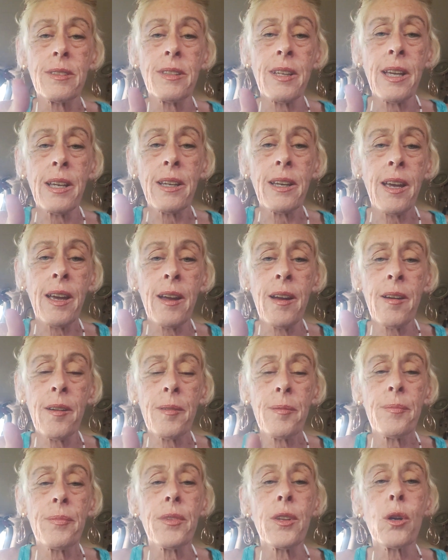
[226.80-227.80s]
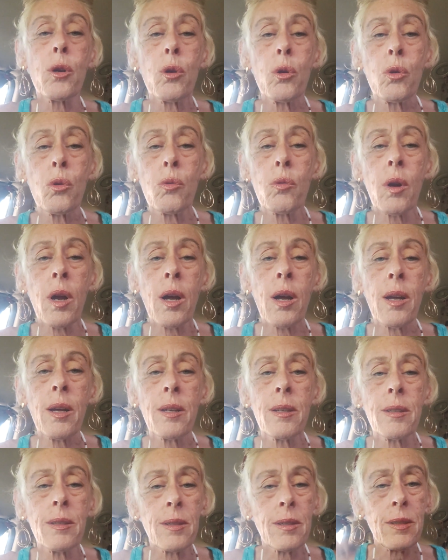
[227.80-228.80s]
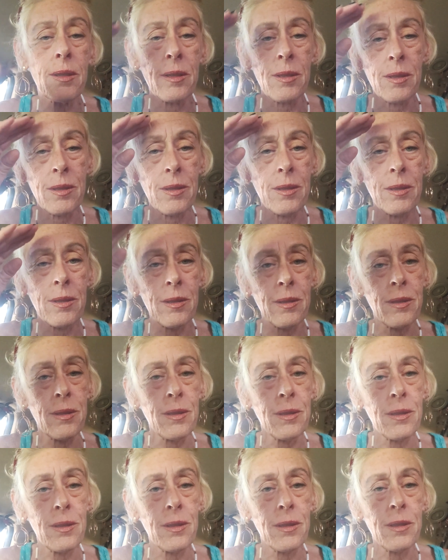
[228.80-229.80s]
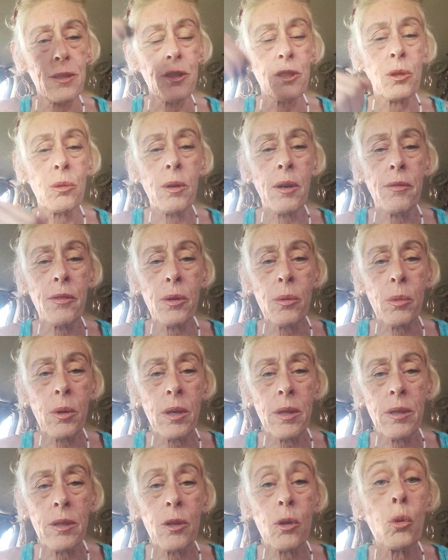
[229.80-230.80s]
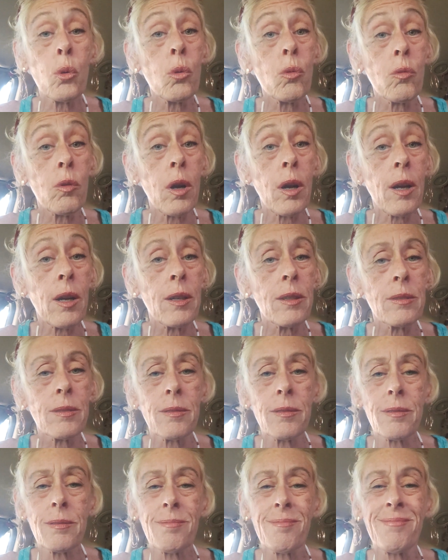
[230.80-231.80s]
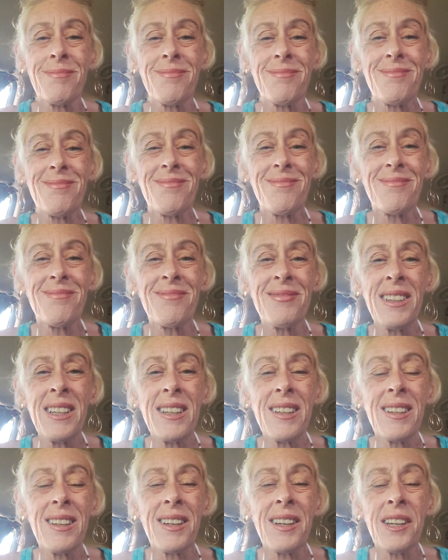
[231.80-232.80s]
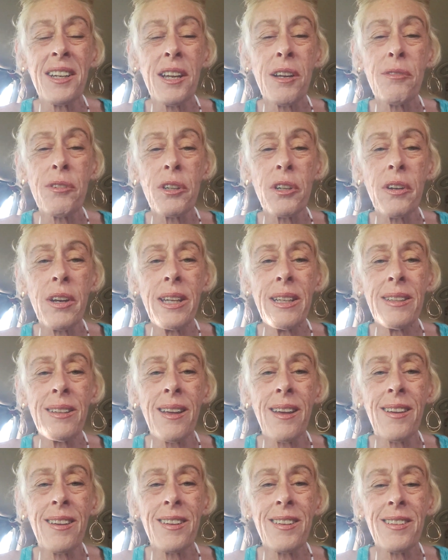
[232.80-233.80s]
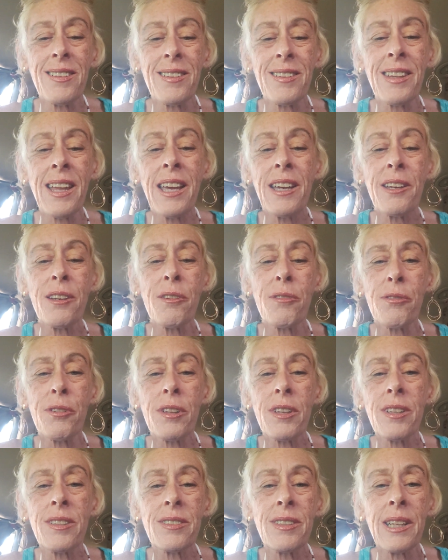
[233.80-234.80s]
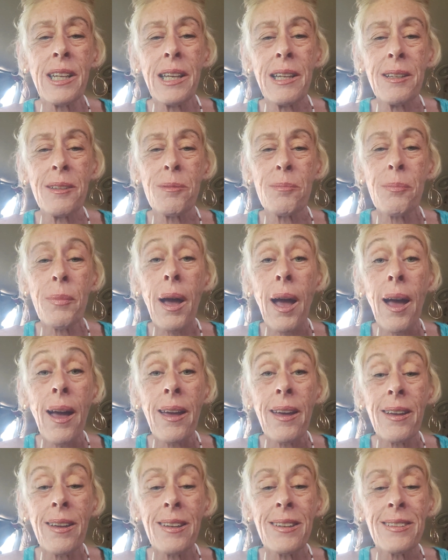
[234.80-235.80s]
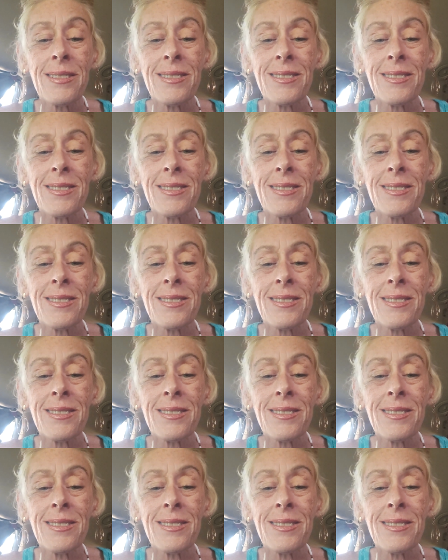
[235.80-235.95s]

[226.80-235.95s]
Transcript: Take care. Hoorah to everyone. Hoorah. And have a great day. Thank you for listening. Bye.